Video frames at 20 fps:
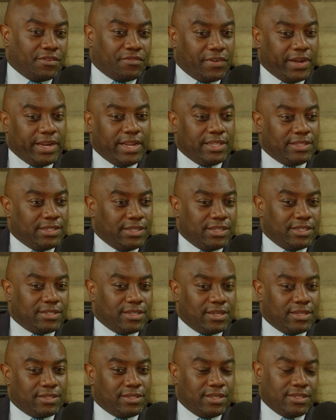Financing is,
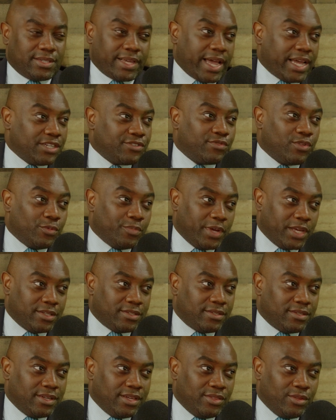is is cash flow
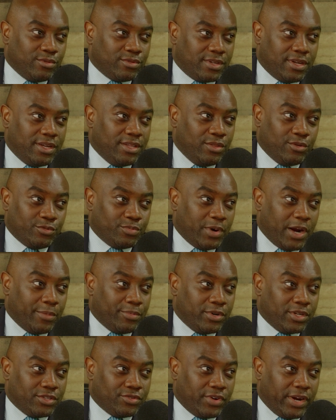based in those in those
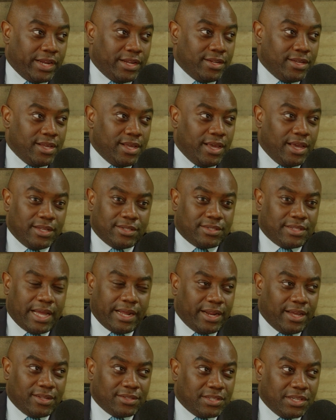properties, right? Yeah. It's
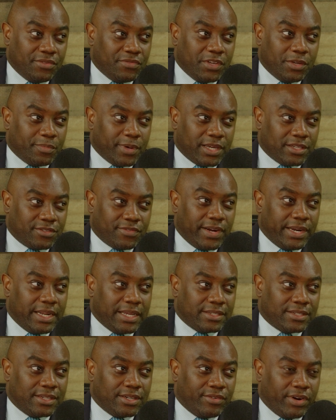not LTV based
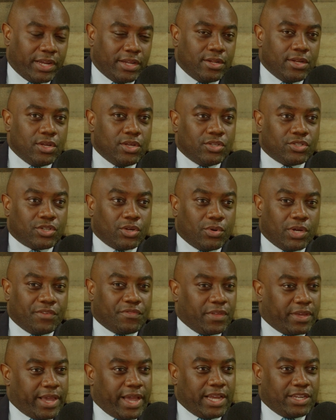financing, right? So if
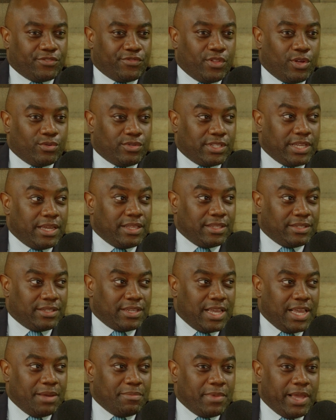the cash flow is staying the
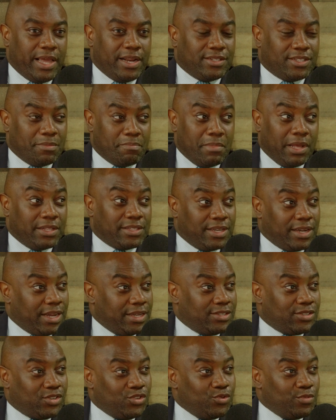same and it's a melting
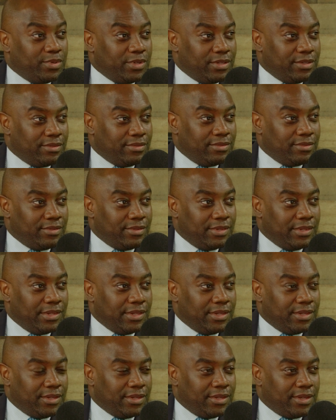ice cube,
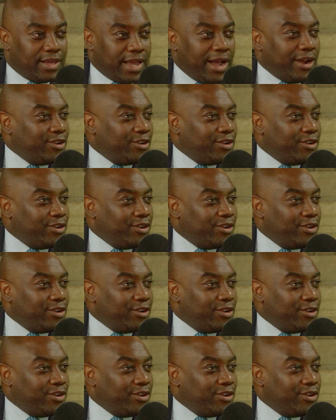how